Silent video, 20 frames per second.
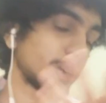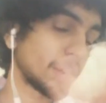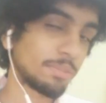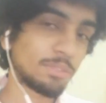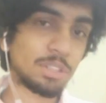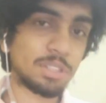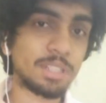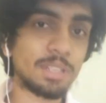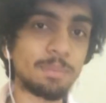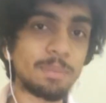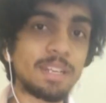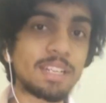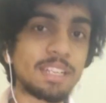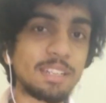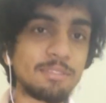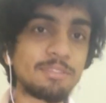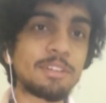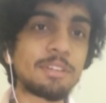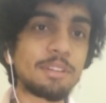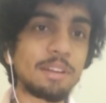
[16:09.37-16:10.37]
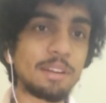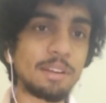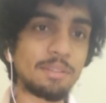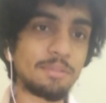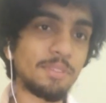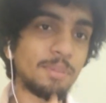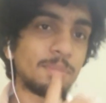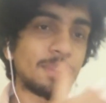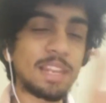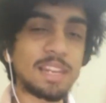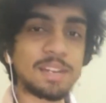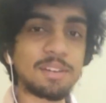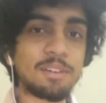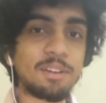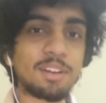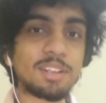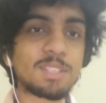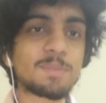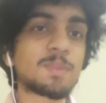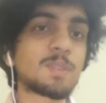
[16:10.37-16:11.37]
Of course, it might differ from the
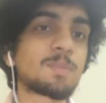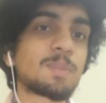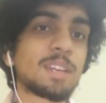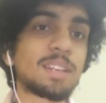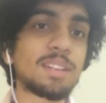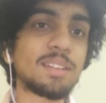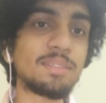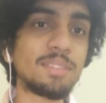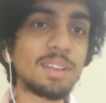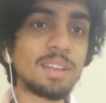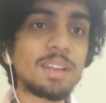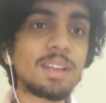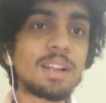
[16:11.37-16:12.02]
electronics perspective.